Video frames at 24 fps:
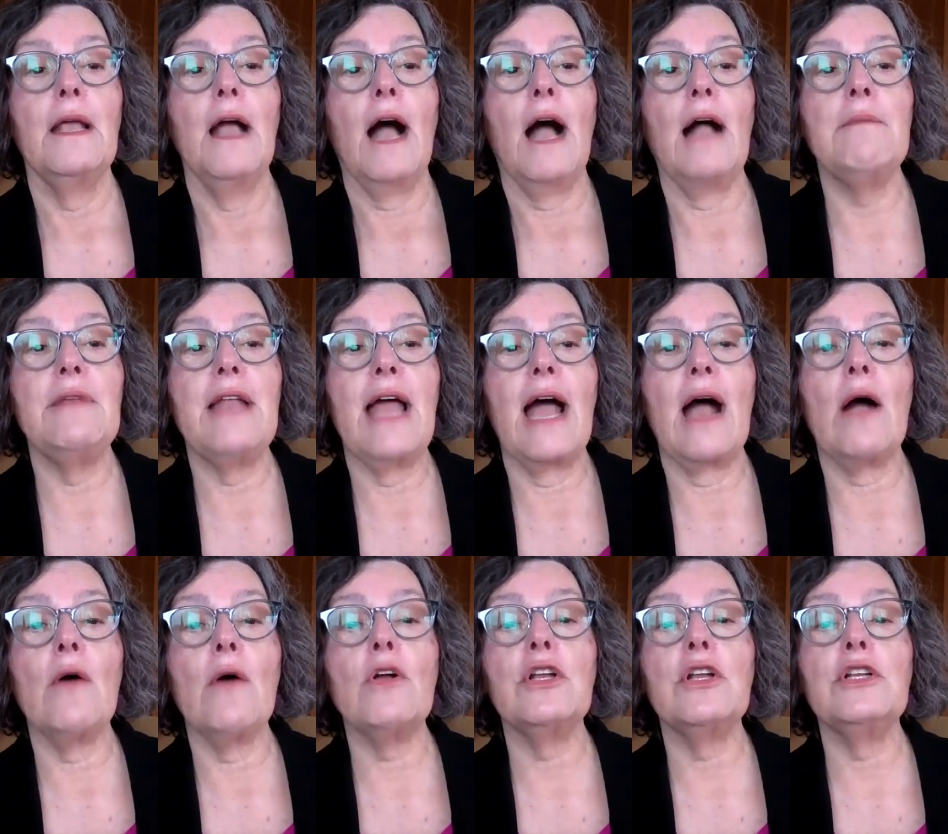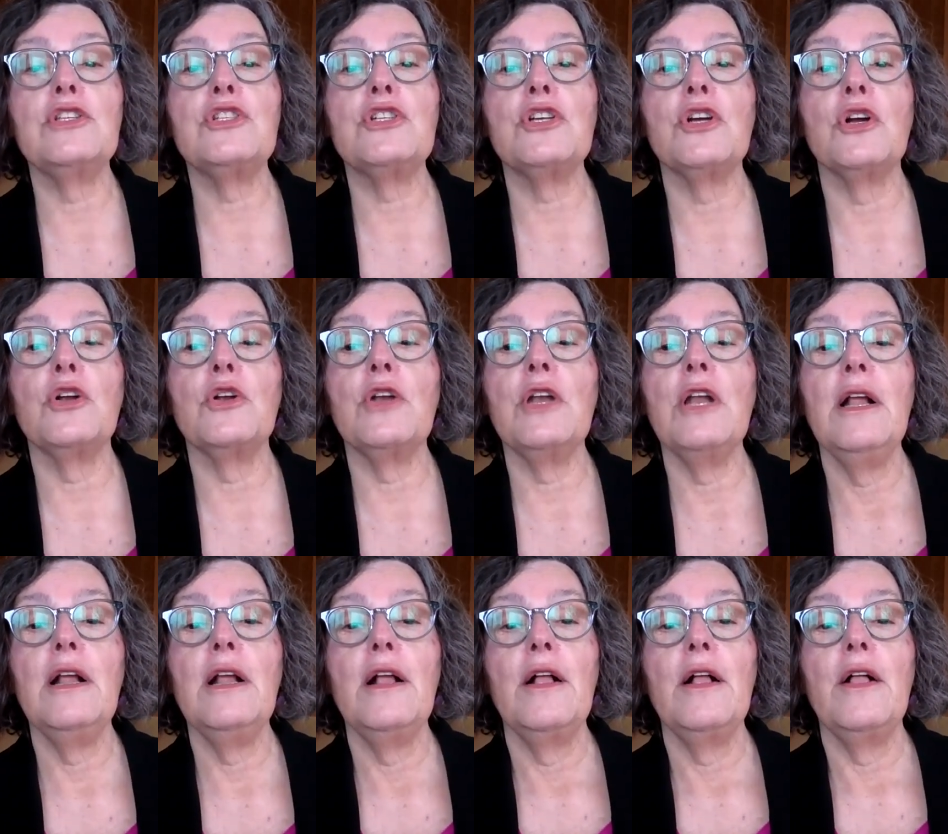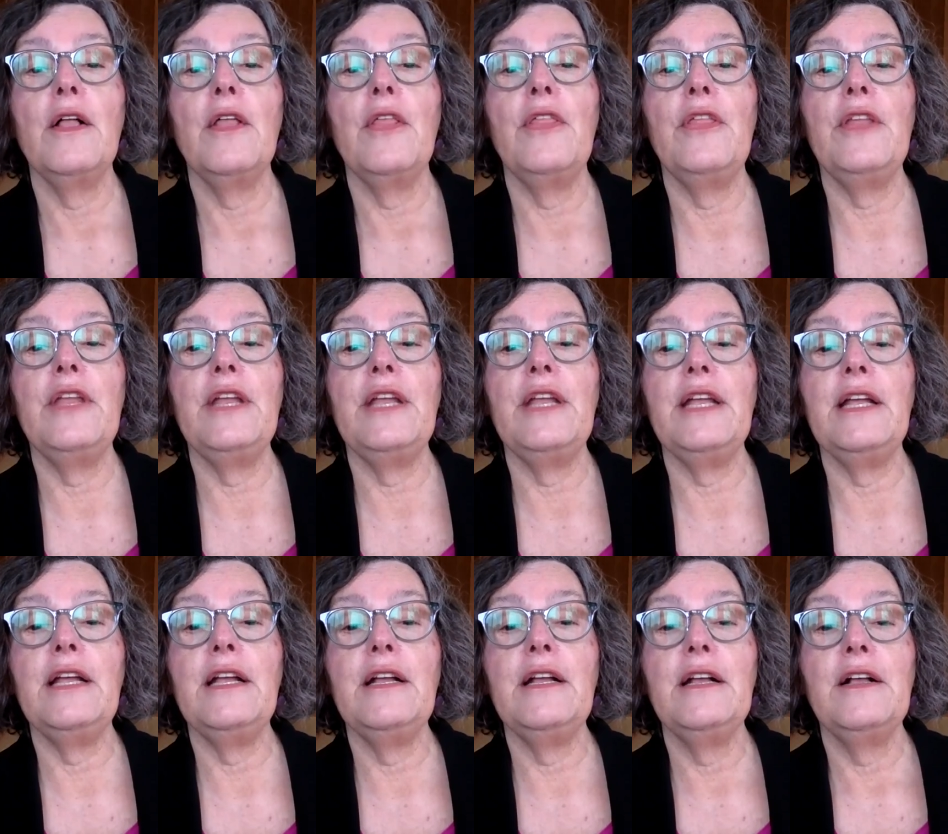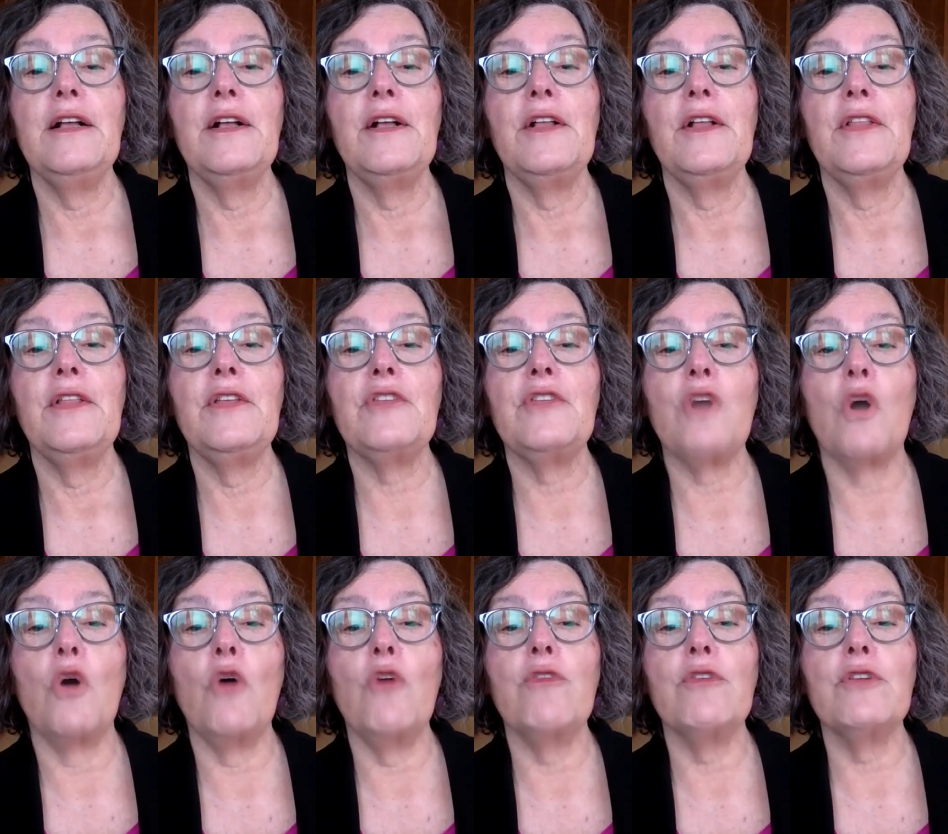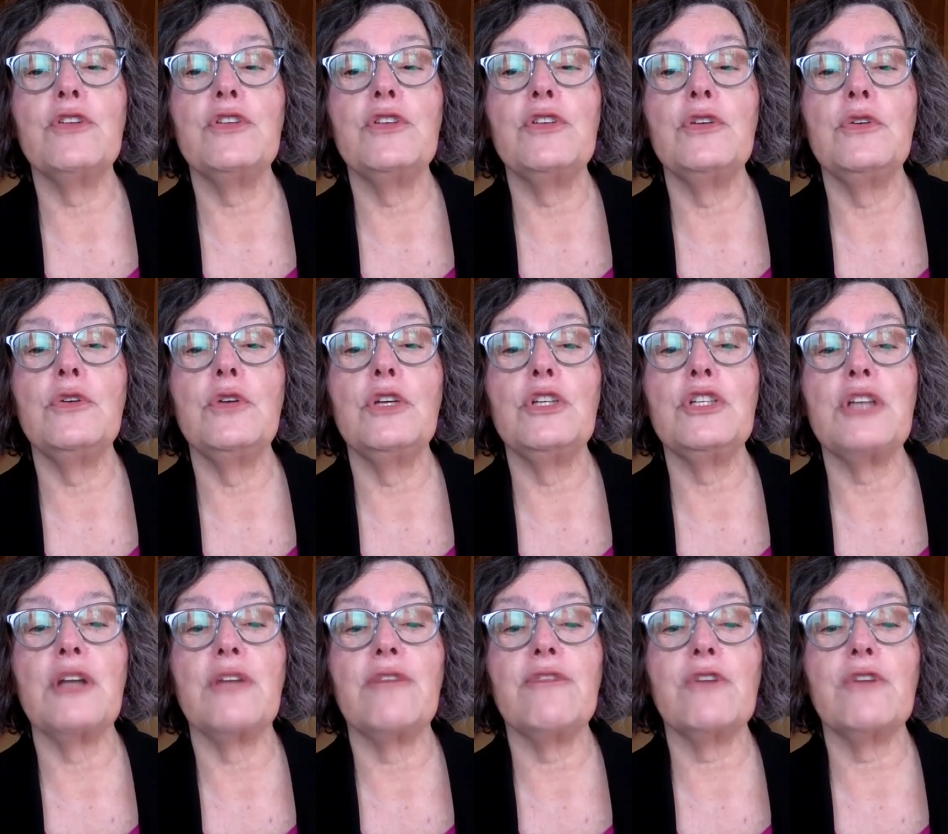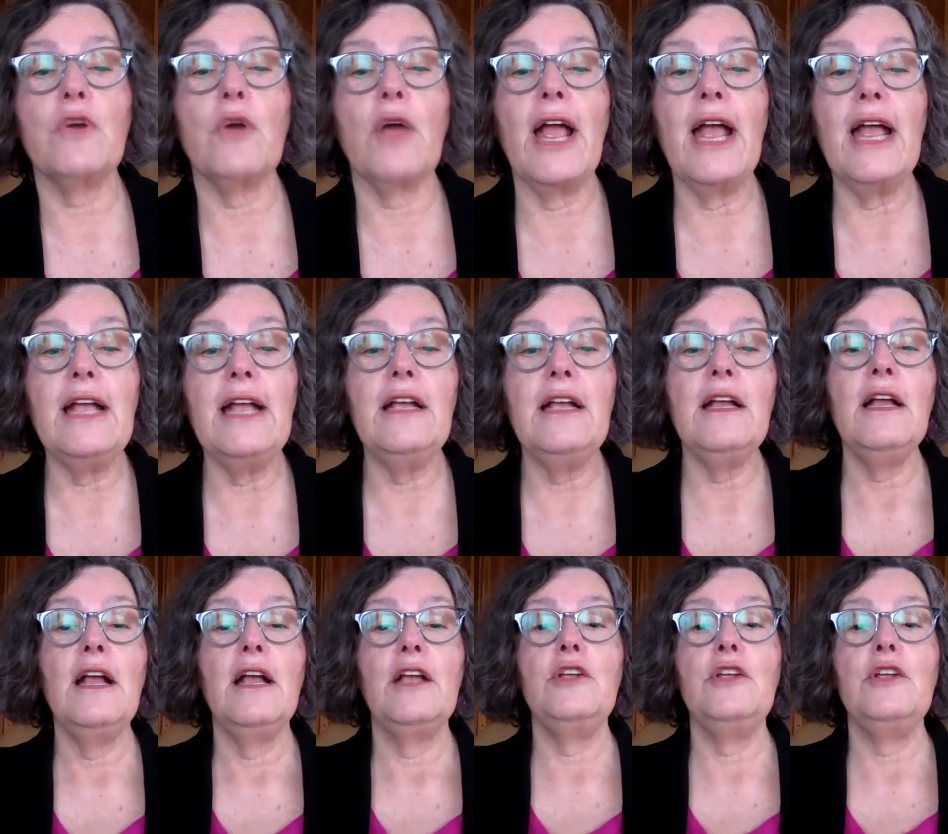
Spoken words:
I'm now going to turn this over to Chef Craig.